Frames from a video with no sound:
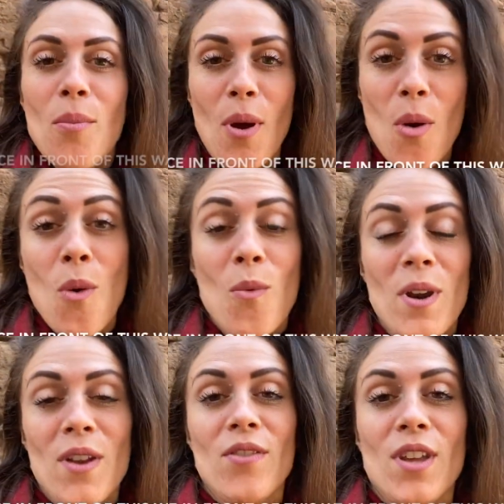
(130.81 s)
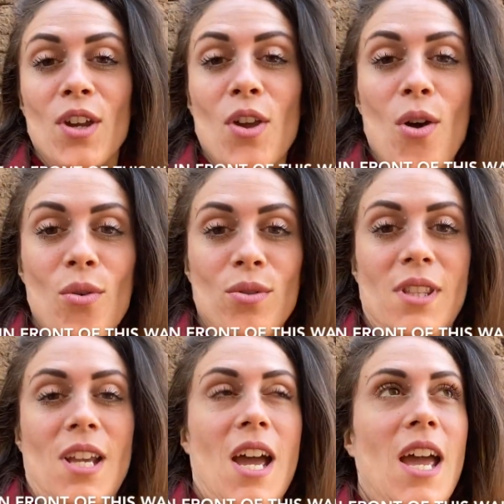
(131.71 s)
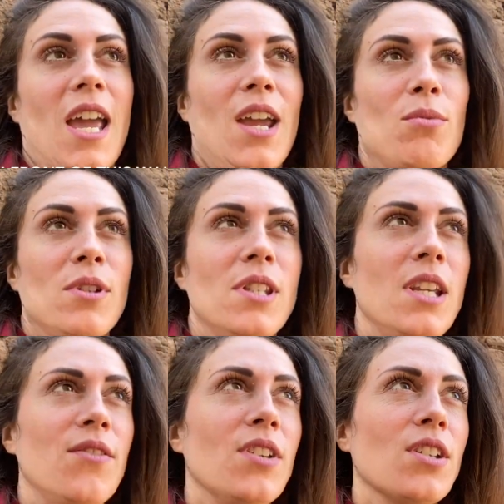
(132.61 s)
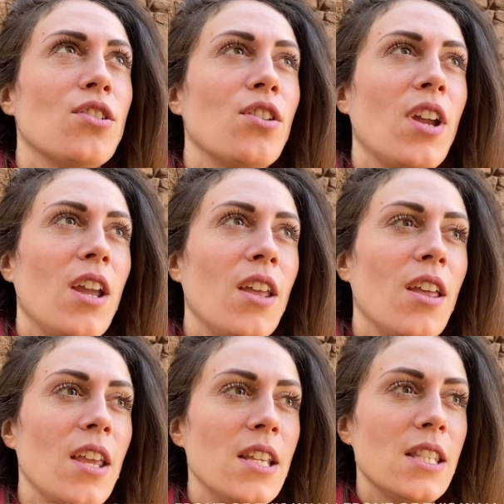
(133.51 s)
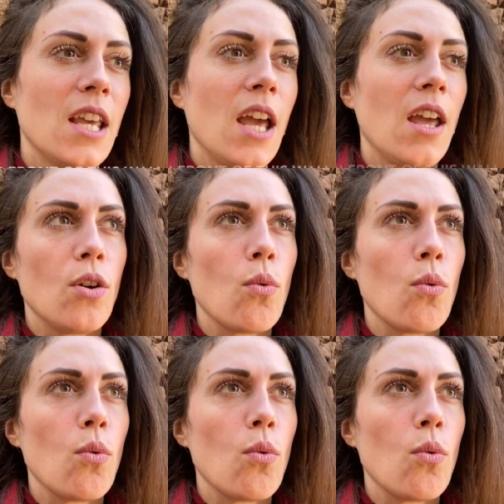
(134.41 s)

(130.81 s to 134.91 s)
But one of the codes that I received yesterday is that